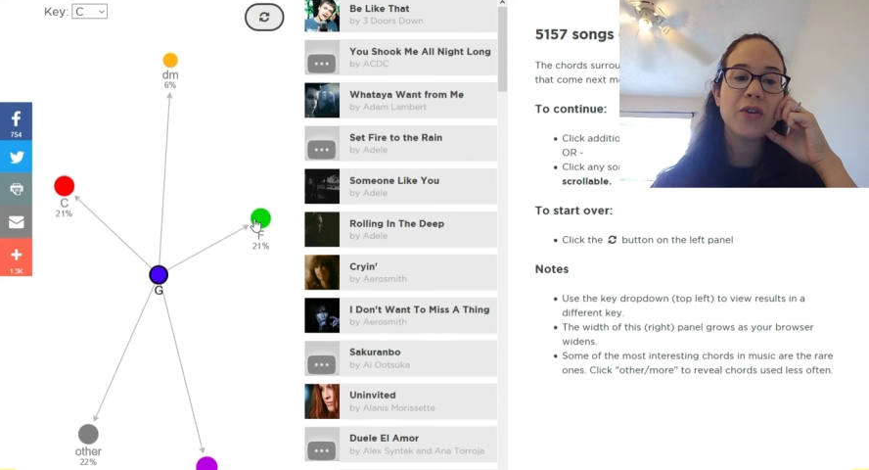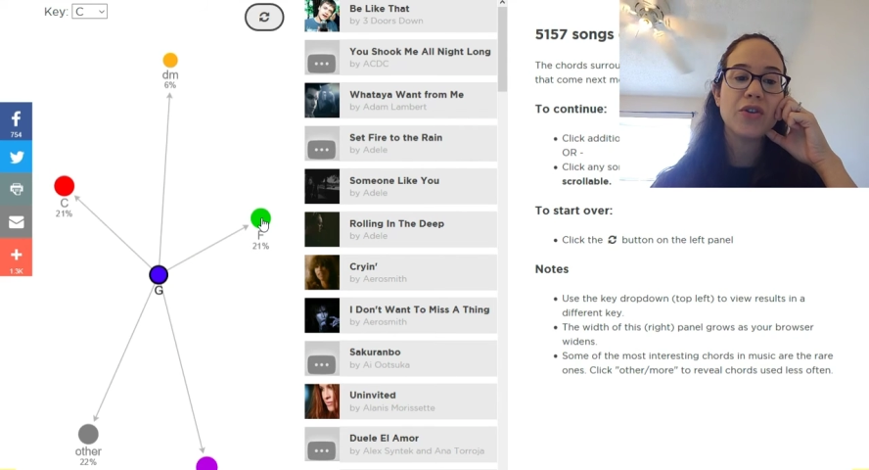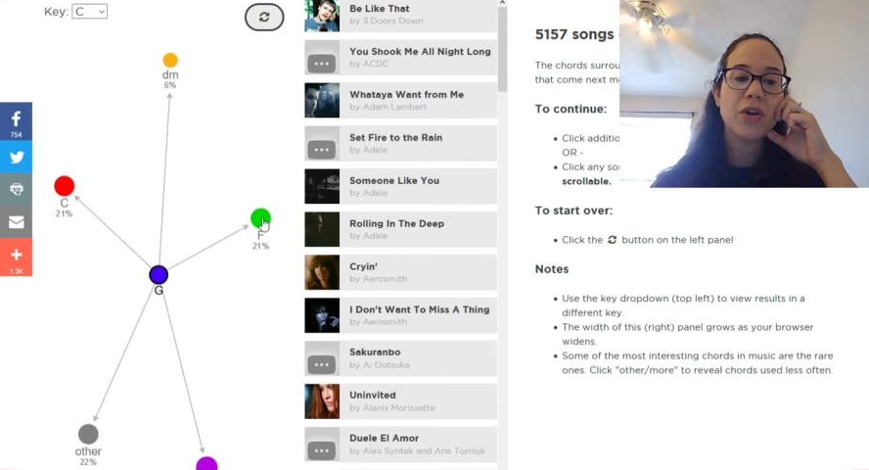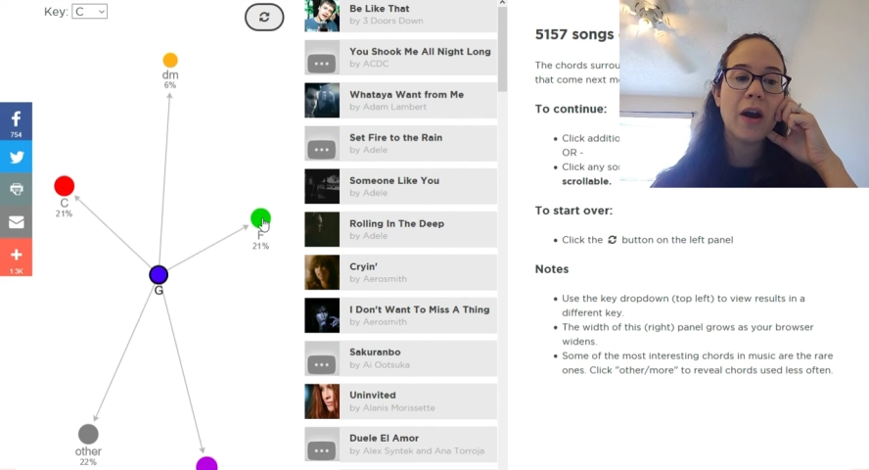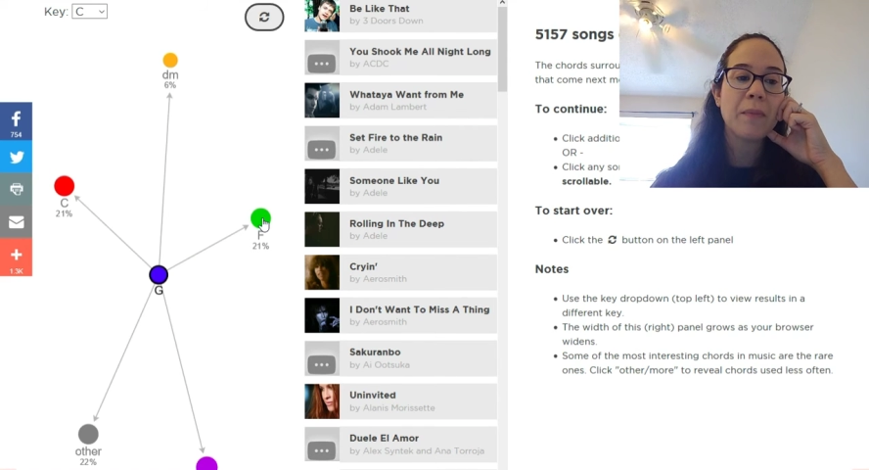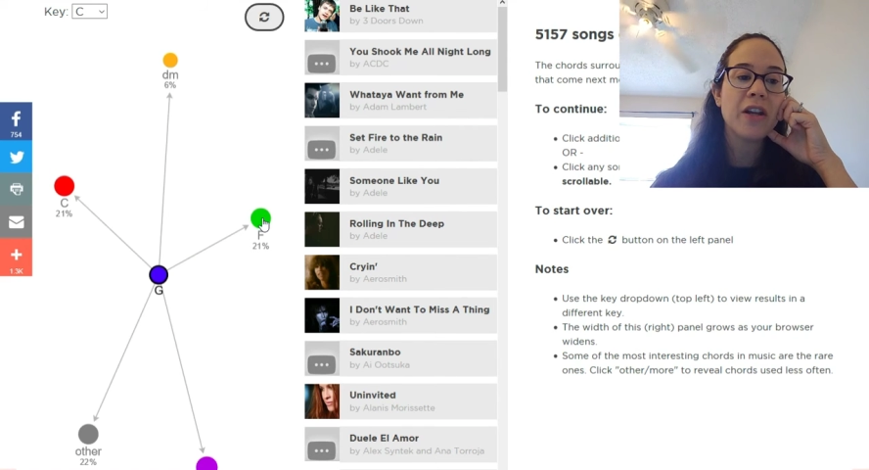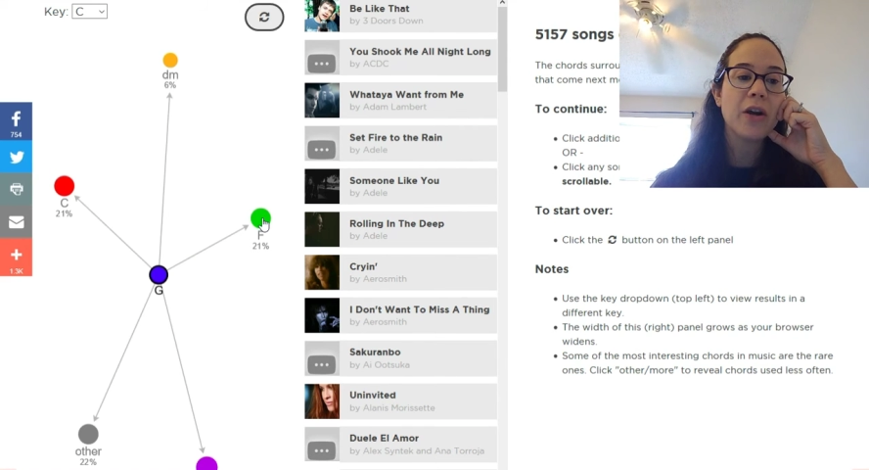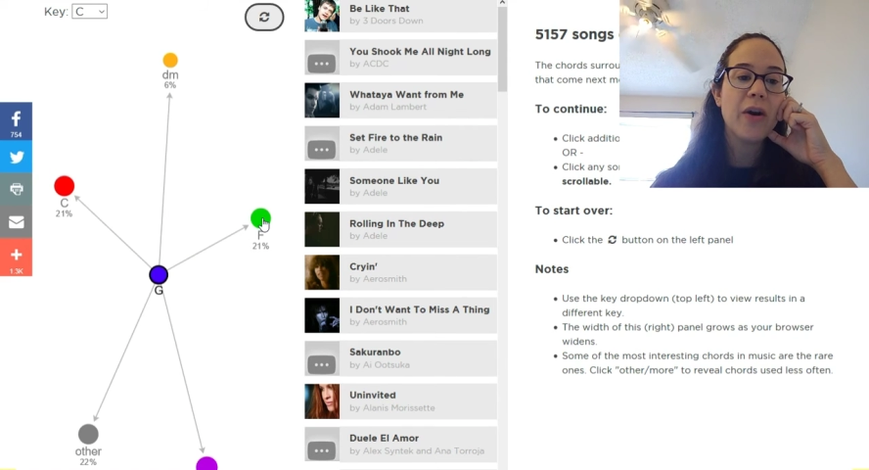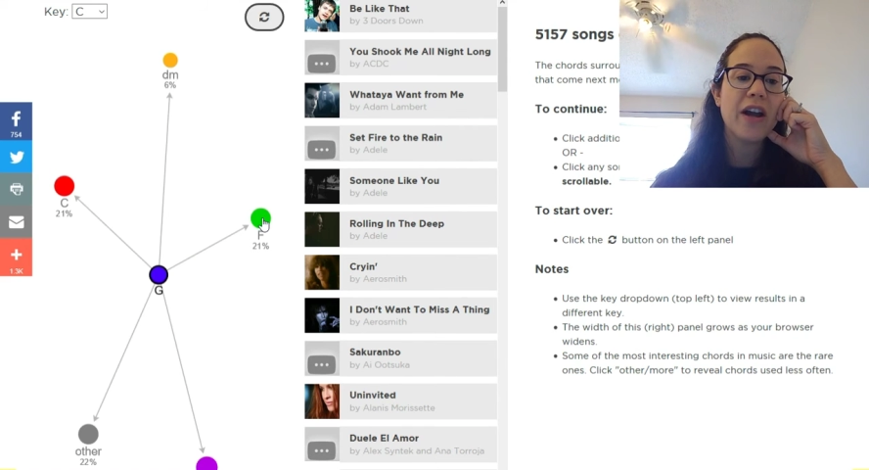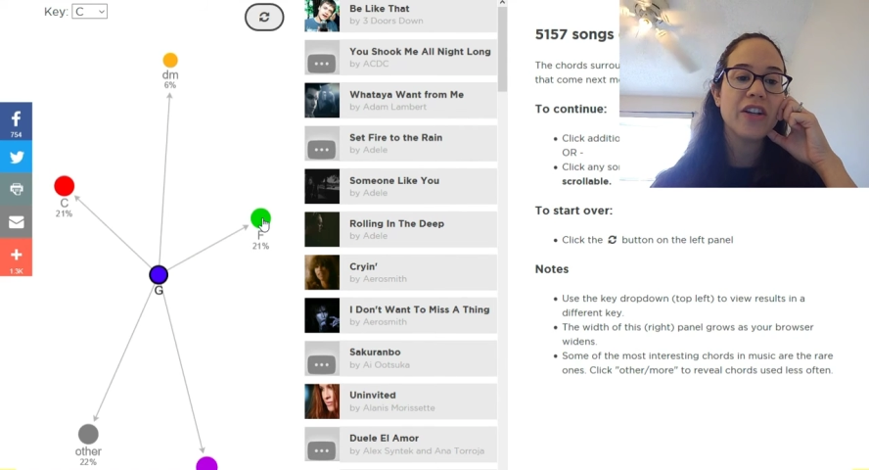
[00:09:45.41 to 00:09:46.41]
so I'm going to
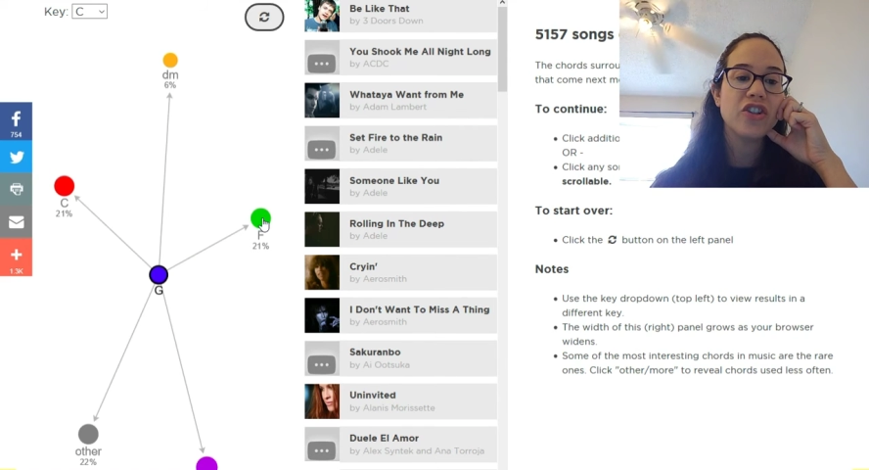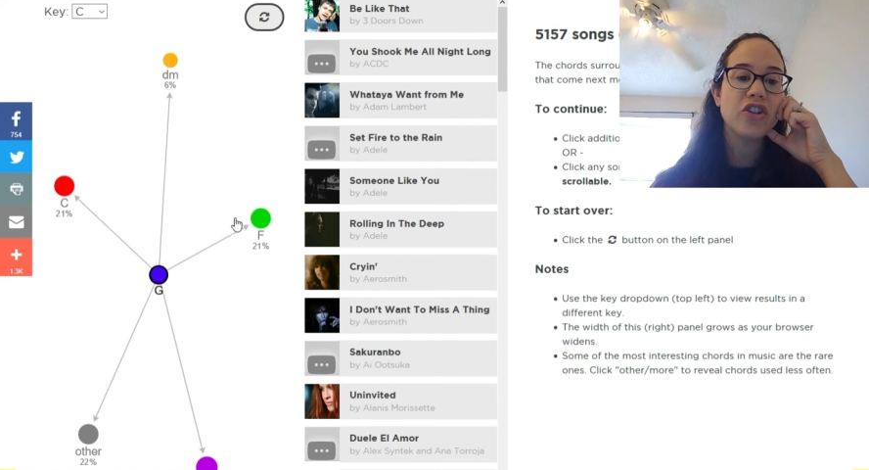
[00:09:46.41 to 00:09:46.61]
go ahead and